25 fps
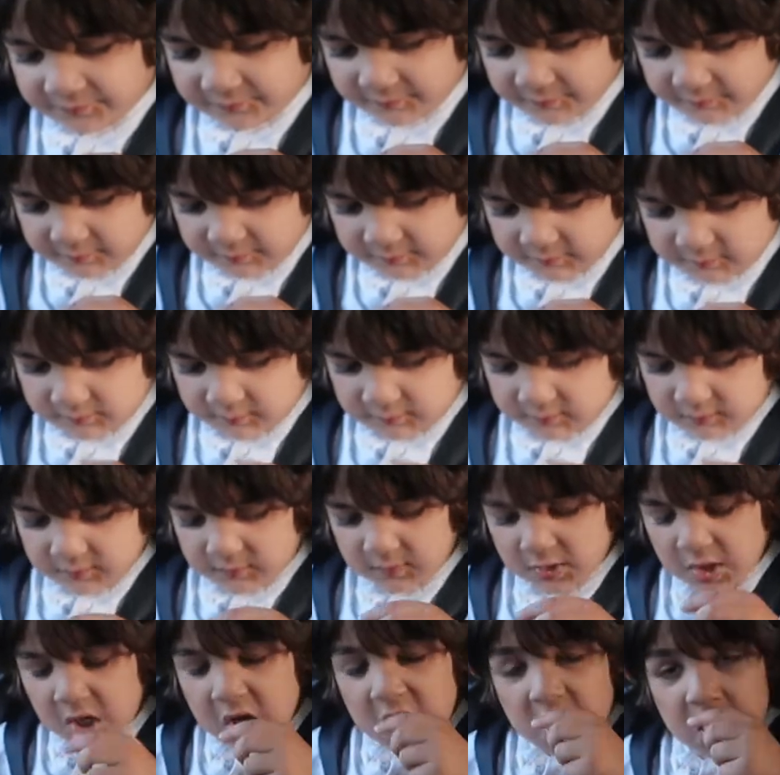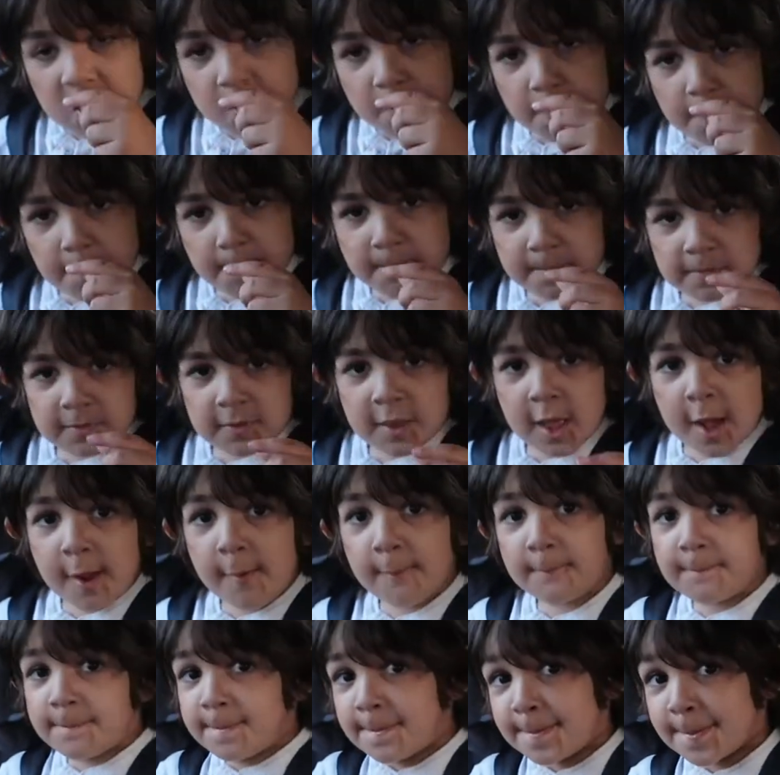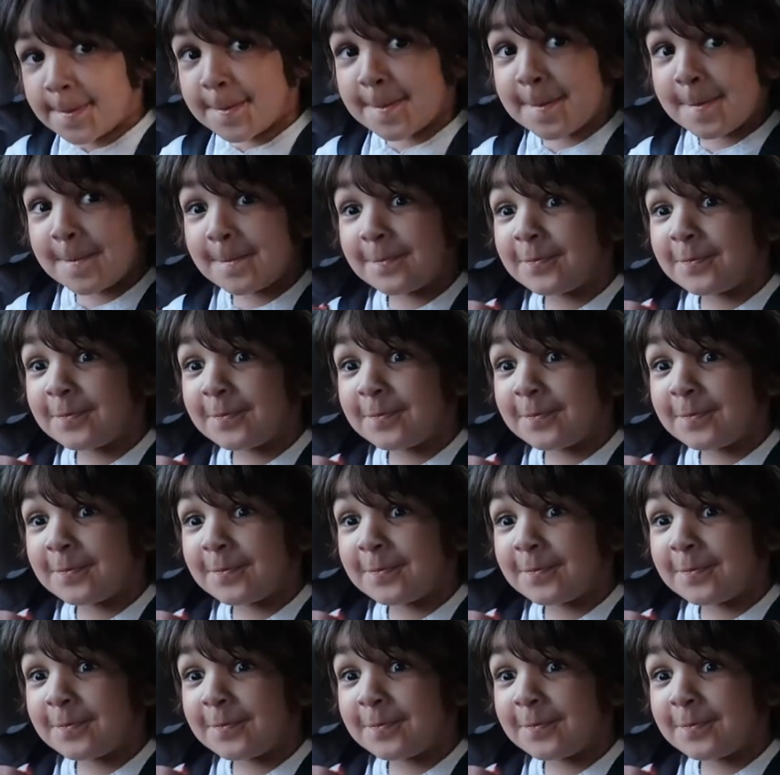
M and M. You're eating M and M's?